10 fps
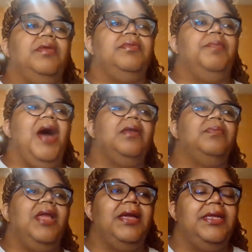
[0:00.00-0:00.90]
The
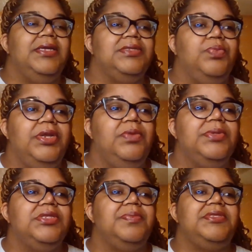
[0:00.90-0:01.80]
bottom line is, Wendy
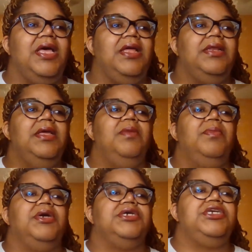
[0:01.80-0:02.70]
was upset
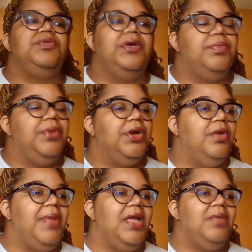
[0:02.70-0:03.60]
because she wanted to bring
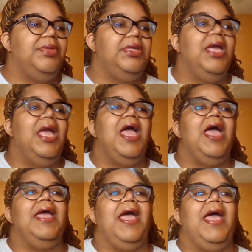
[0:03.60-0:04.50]
her baby,
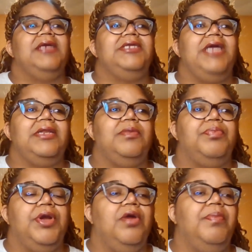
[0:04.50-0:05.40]
and Ashley got to
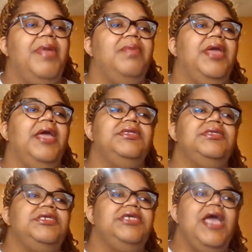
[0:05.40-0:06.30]
bring her baby, and
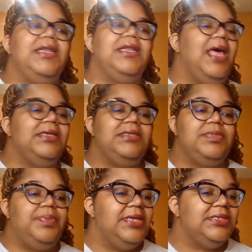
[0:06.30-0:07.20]
she had a lot of
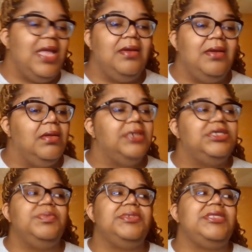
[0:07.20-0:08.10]
displaced anger, and
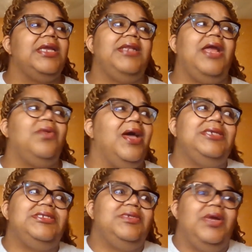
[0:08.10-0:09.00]
she was taking it out on
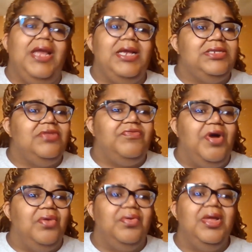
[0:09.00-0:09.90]
Ashley. It wasn't Ashley's
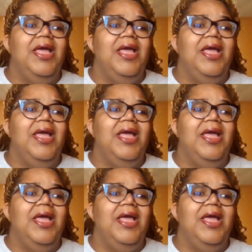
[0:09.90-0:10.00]
fault.